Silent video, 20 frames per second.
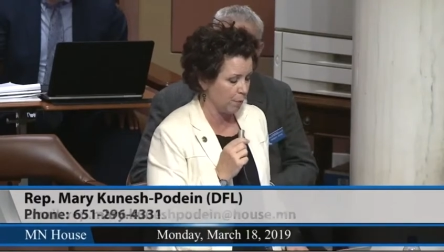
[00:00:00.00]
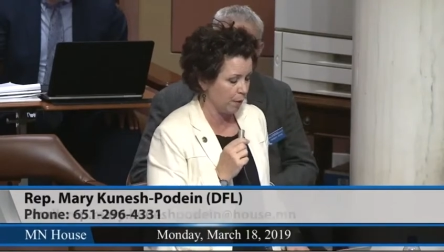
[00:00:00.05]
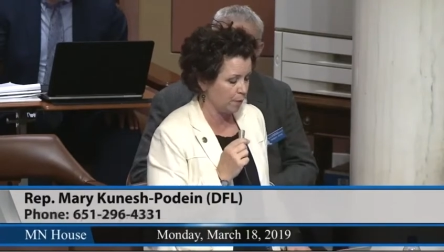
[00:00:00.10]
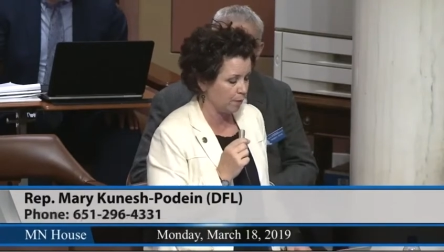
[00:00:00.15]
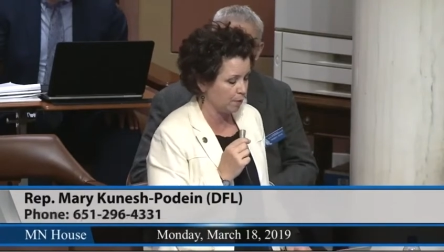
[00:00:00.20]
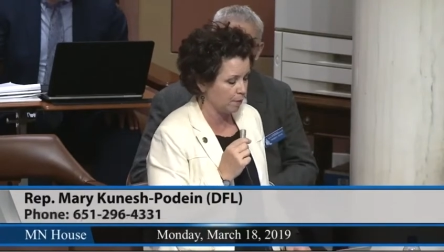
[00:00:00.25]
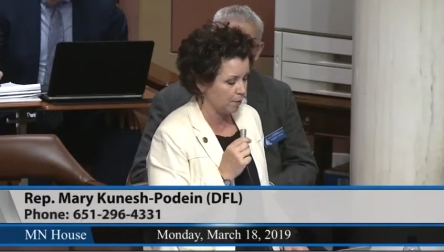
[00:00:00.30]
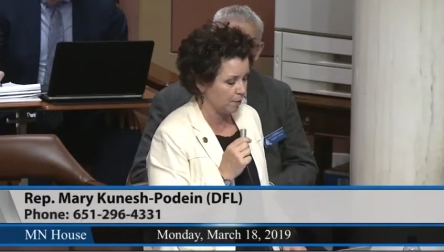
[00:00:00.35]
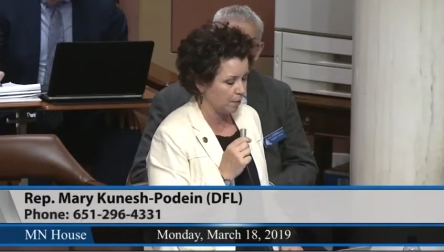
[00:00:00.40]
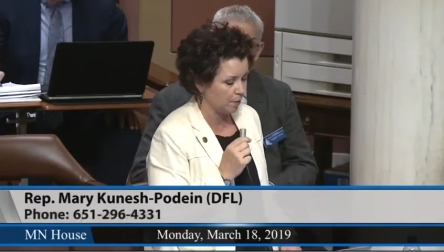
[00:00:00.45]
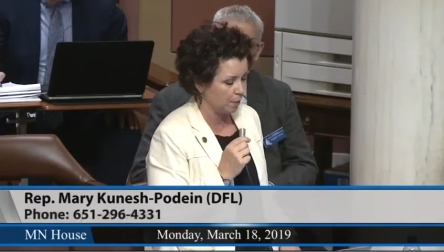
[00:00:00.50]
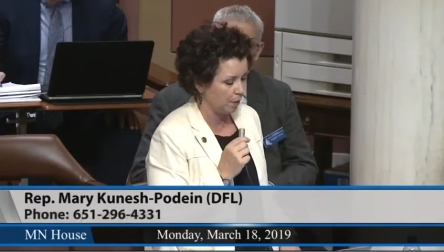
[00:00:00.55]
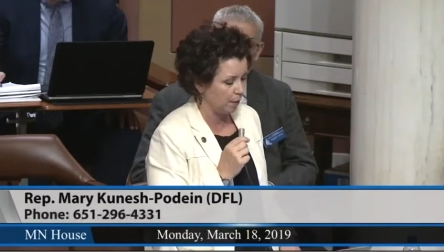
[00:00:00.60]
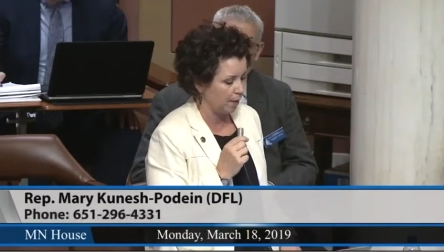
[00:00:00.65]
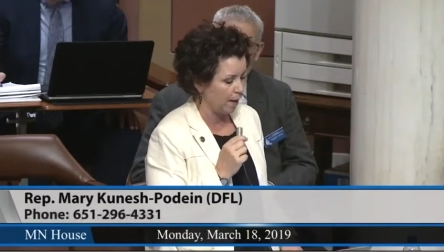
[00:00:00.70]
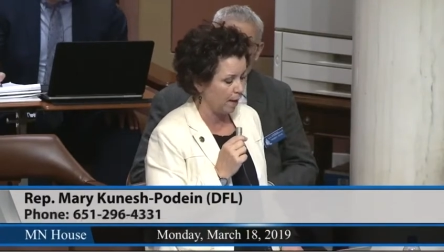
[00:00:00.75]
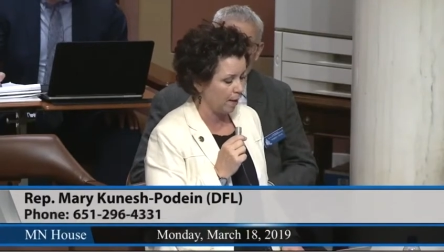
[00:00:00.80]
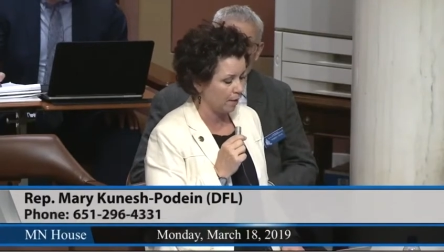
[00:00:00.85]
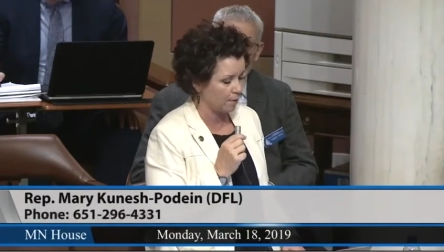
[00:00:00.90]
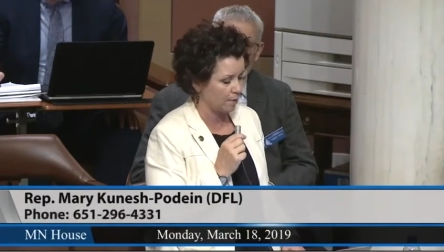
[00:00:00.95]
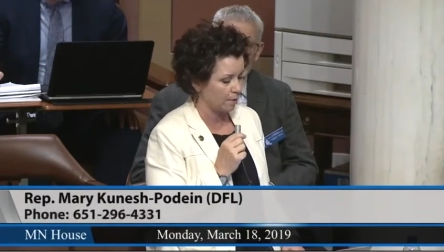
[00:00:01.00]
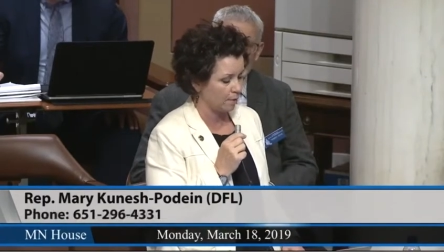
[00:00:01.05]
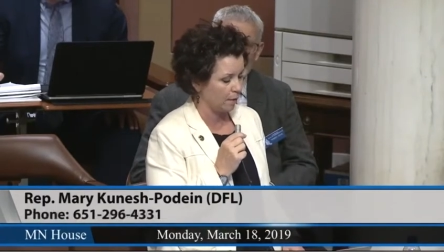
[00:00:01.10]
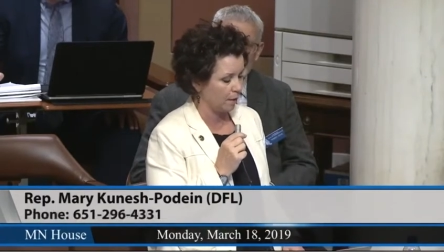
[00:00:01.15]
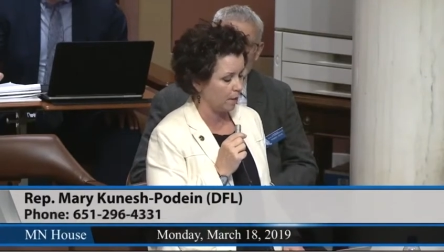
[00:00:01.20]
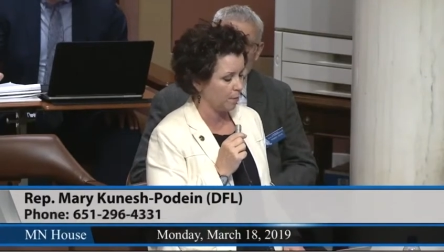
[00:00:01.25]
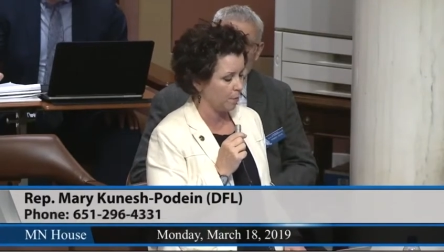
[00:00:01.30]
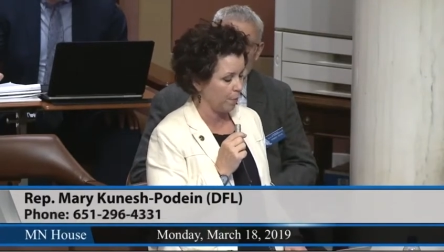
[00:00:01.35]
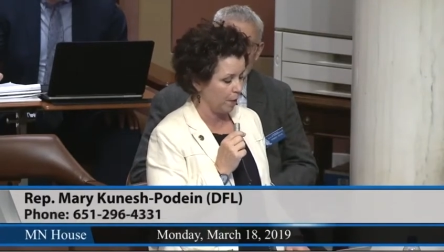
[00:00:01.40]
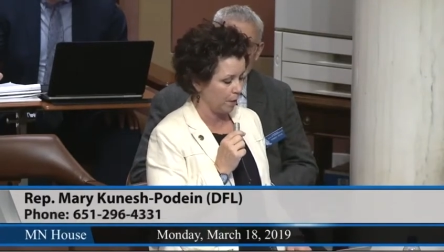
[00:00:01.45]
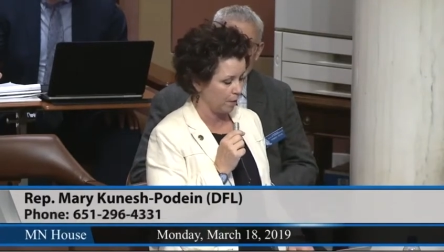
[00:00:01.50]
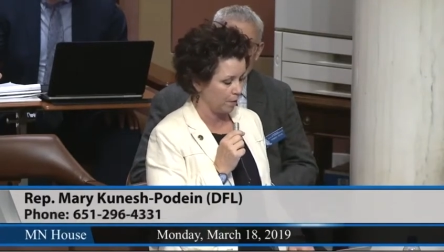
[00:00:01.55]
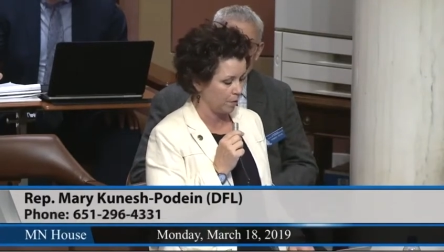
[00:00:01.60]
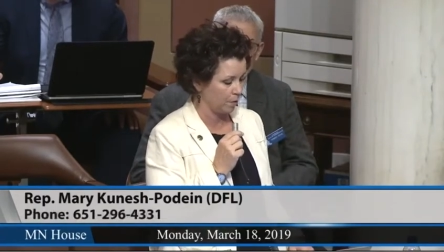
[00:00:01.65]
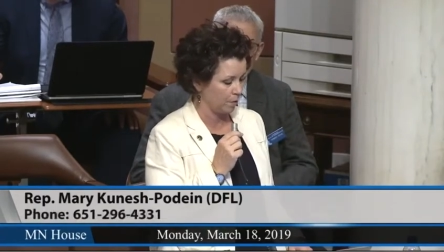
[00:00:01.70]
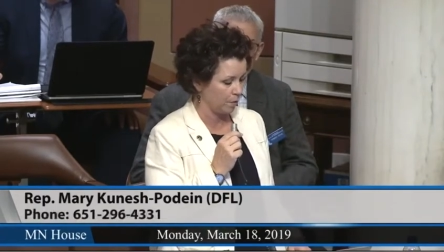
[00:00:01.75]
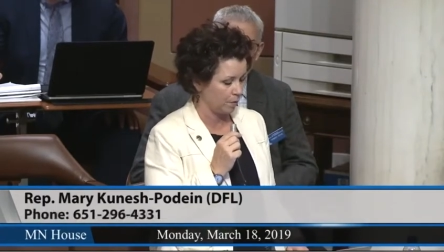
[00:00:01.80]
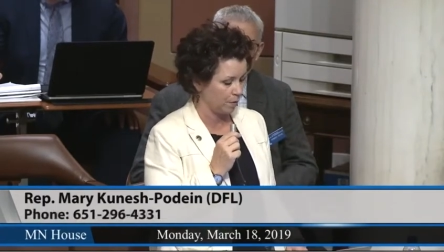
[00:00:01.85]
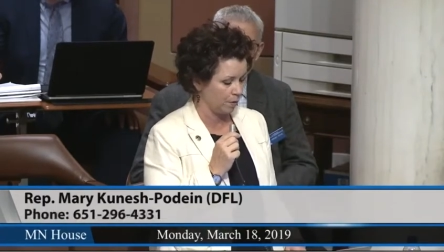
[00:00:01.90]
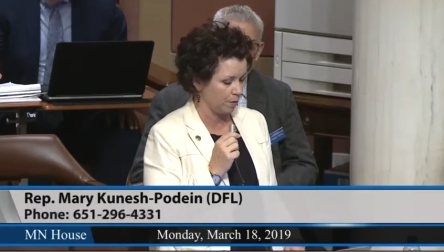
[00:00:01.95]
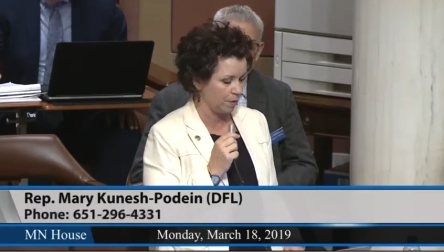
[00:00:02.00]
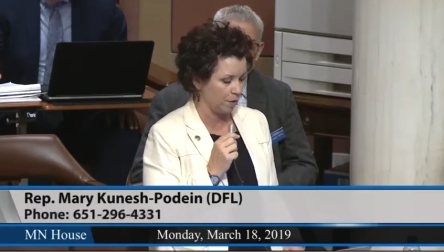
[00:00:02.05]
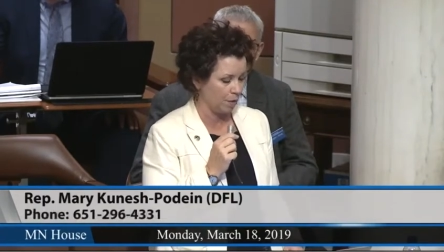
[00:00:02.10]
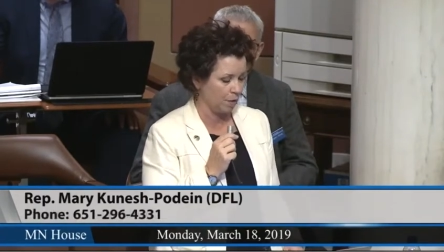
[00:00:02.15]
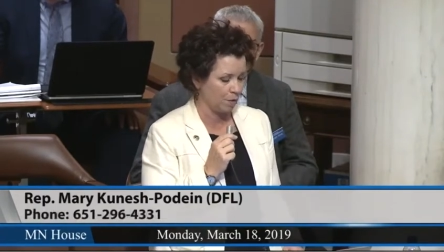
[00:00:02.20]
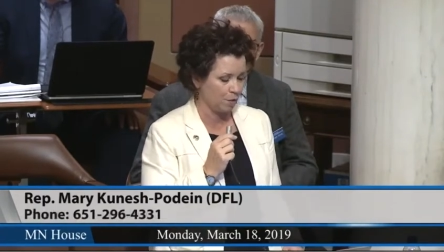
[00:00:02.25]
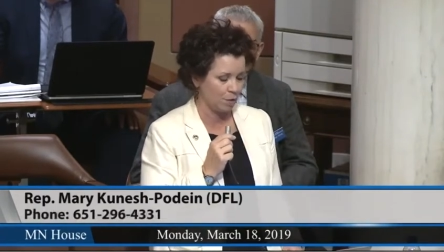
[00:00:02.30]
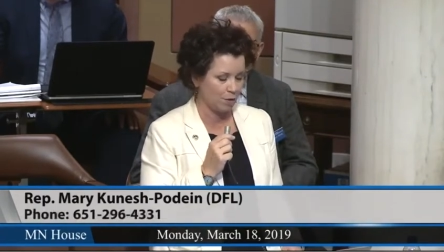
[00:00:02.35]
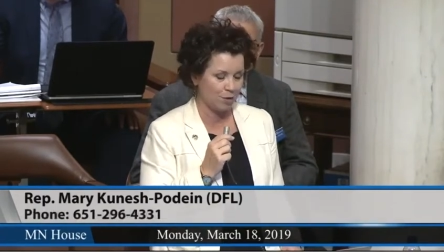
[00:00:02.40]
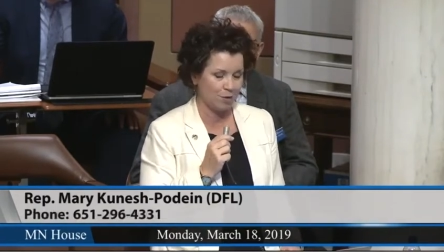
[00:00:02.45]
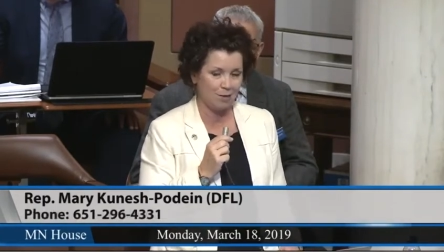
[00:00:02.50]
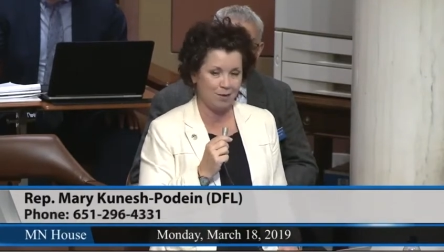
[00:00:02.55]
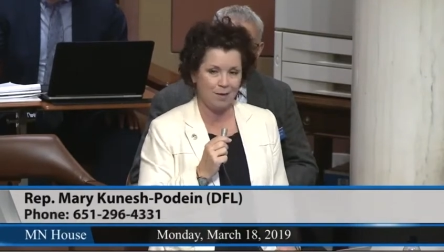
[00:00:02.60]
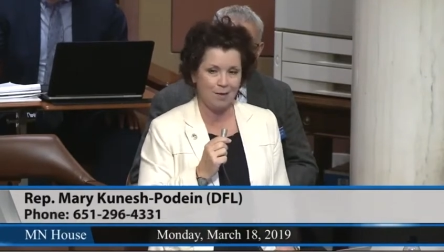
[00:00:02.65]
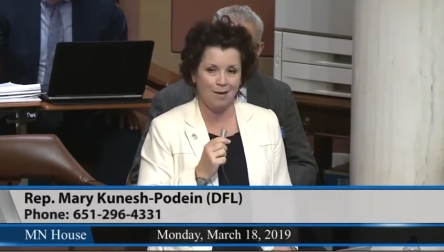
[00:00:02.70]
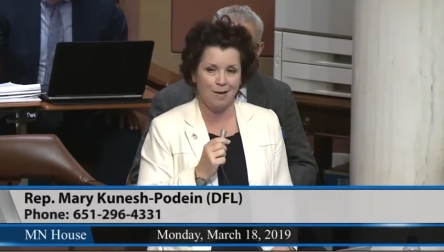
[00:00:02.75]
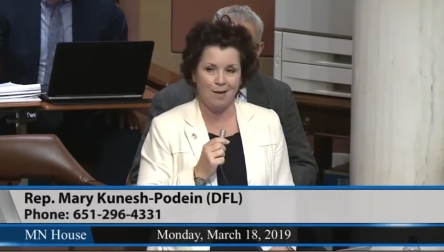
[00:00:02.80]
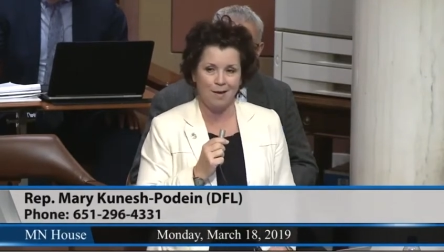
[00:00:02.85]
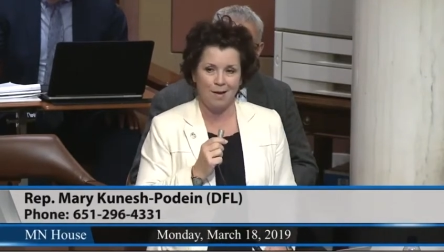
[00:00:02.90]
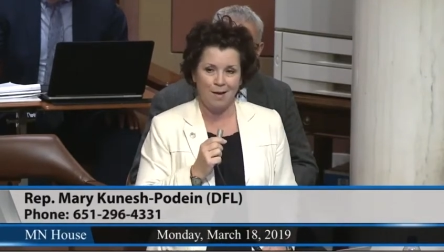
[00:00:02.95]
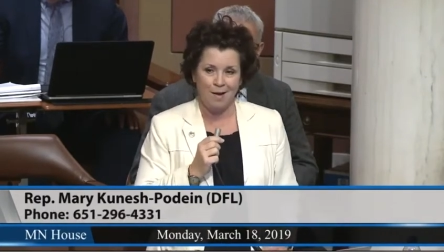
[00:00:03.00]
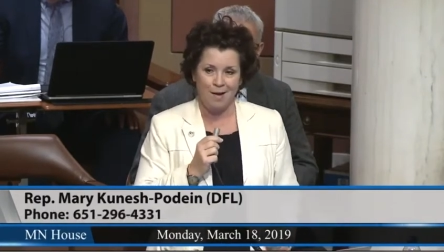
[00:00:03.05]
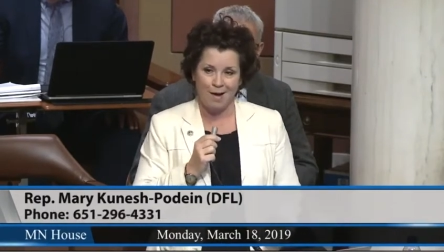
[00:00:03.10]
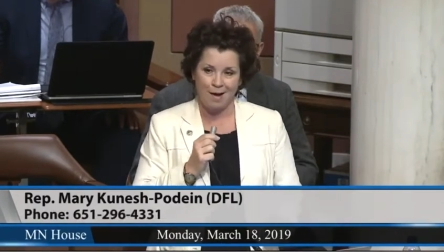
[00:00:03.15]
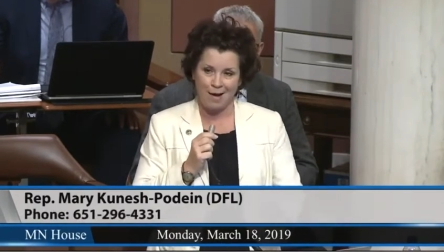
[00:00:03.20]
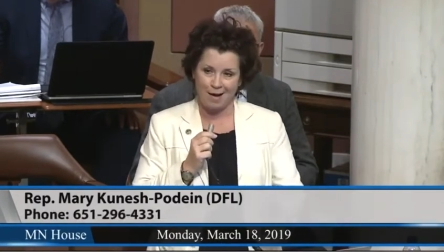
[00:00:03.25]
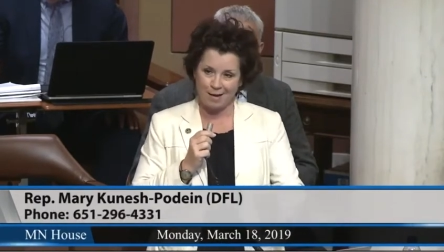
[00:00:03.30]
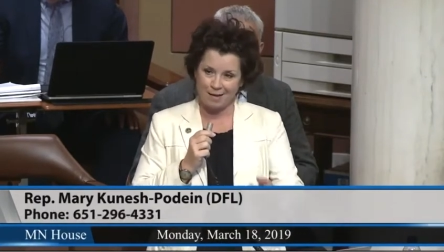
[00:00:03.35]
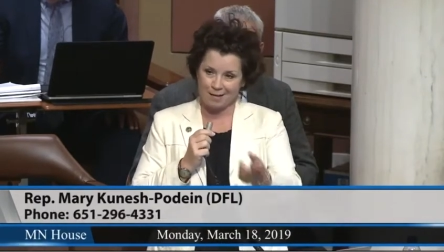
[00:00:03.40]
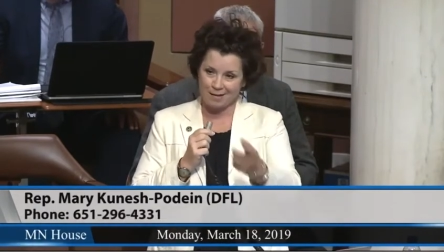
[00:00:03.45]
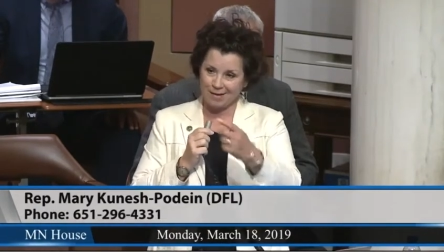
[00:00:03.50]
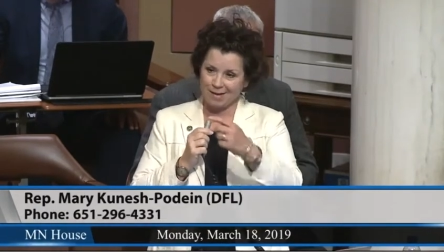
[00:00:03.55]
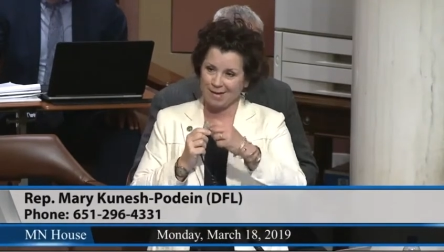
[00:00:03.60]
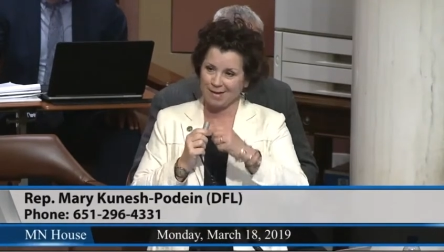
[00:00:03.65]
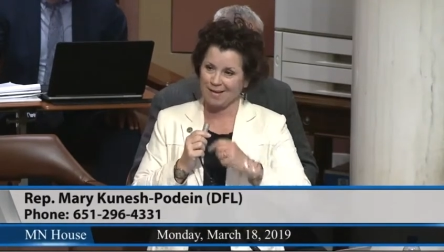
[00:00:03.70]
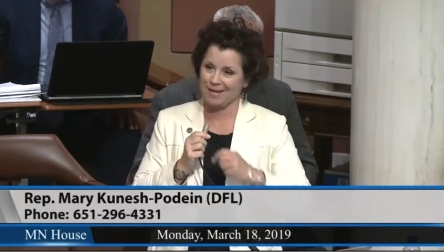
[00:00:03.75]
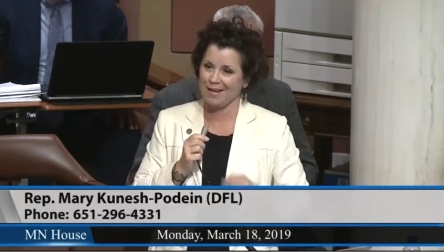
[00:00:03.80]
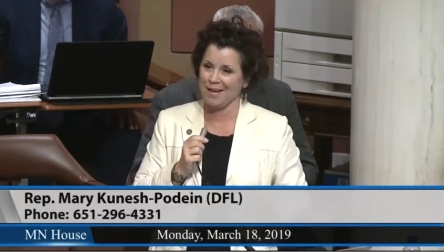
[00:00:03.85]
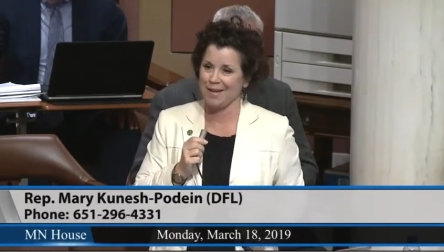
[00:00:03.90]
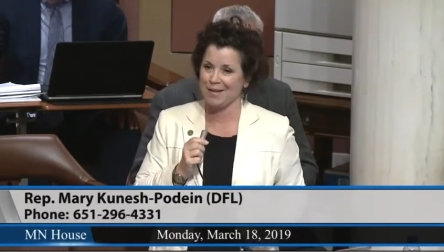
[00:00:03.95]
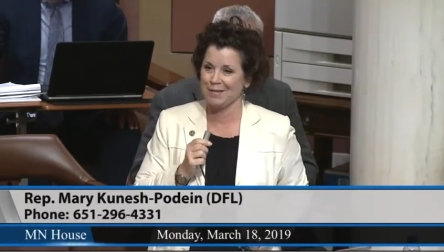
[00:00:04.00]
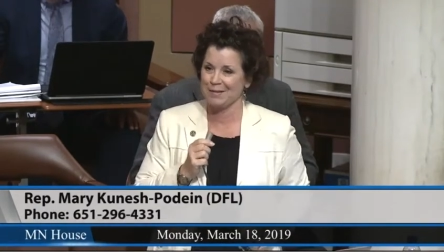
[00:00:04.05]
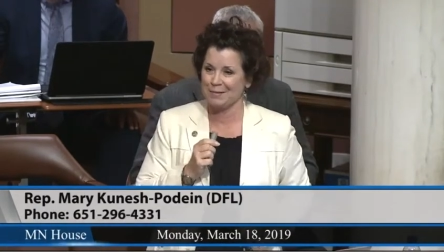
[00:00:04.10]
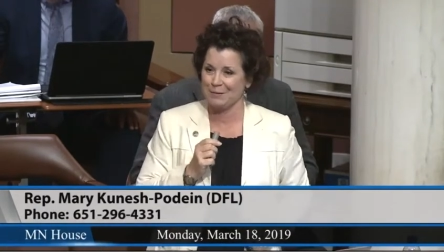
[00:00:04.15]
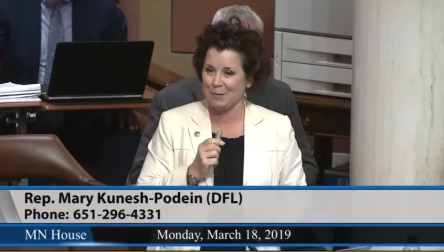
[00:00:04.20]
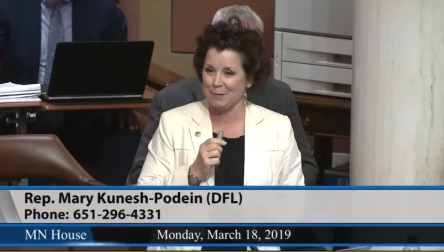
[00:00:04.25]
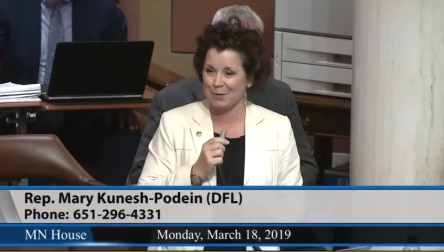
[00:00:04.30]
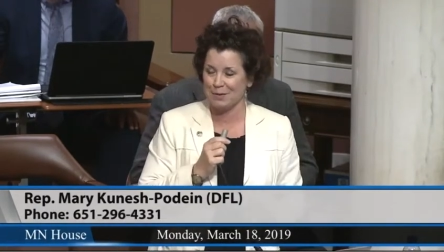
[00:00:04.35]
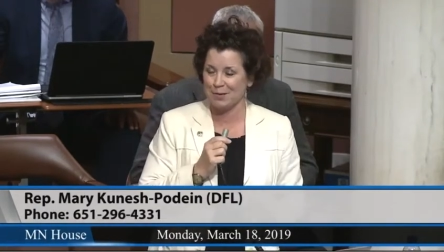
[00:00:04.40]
Benton, and Mille Lacs Lake Bar Association. And again, as